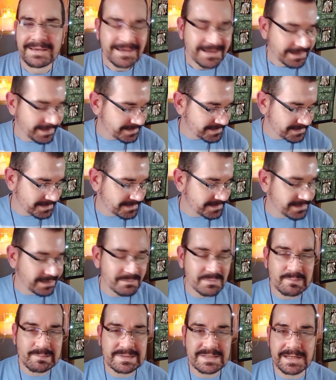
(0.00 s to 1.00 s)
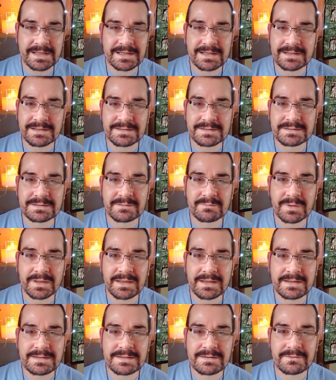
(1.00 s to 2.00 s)
it just seems ridiculous to
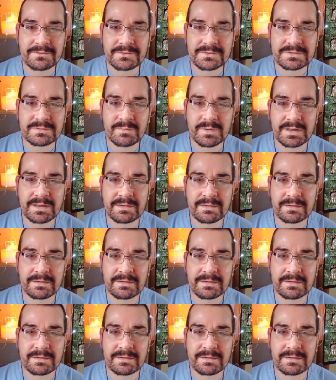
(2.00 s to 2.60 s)
me. Do you know what I mean?